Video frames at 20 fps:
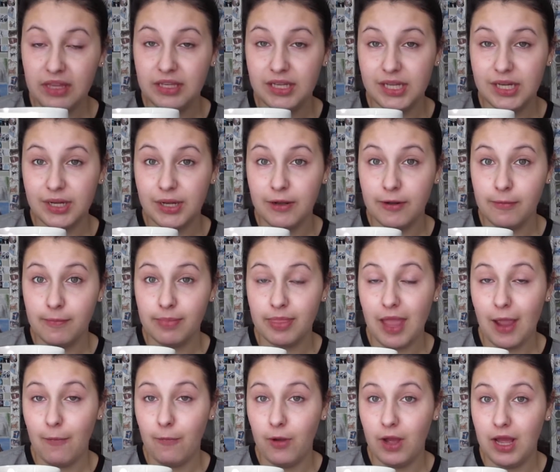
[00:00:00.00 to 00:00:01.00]
You know,
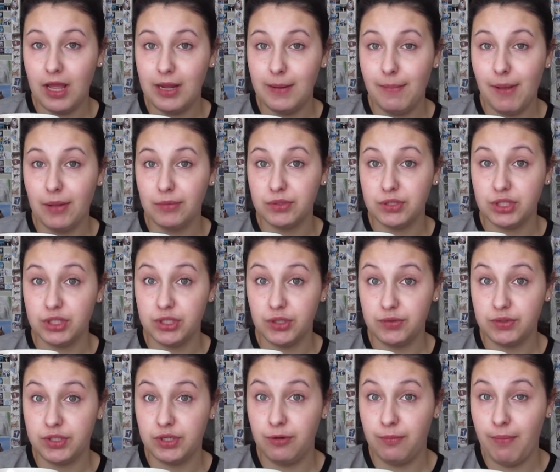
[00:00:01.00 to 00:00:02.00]
that one about
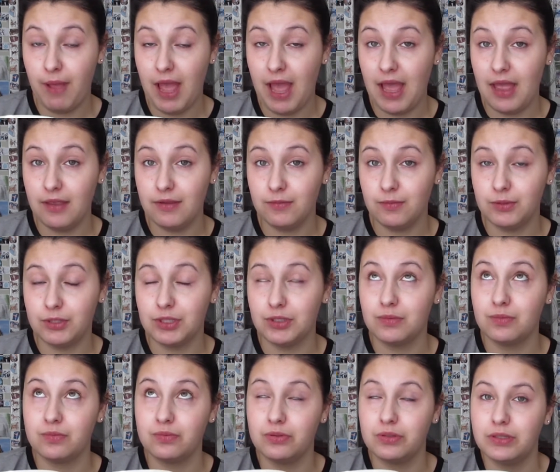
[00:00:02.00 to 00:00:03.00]
sociopaths, which is
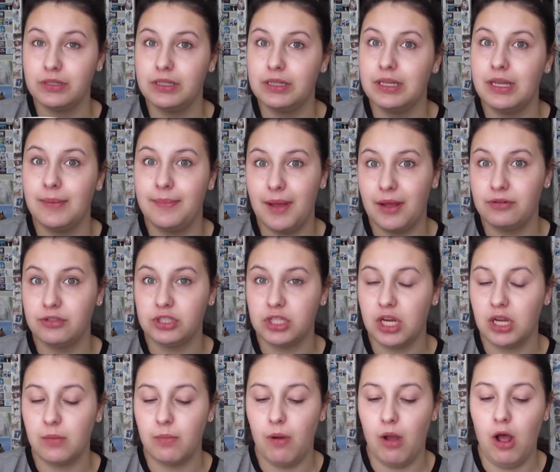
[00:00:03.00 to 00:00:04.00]
really about
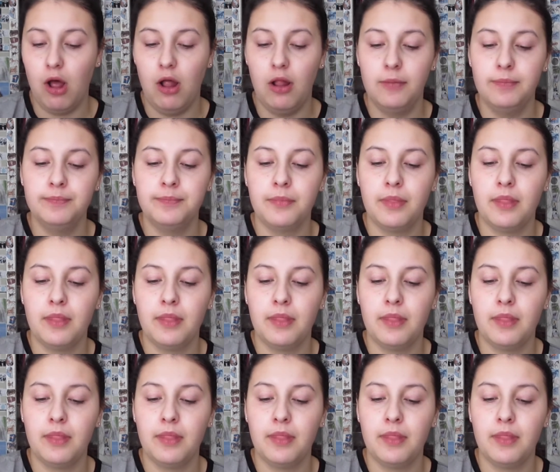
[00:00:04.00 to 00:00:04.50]
Jake Paul.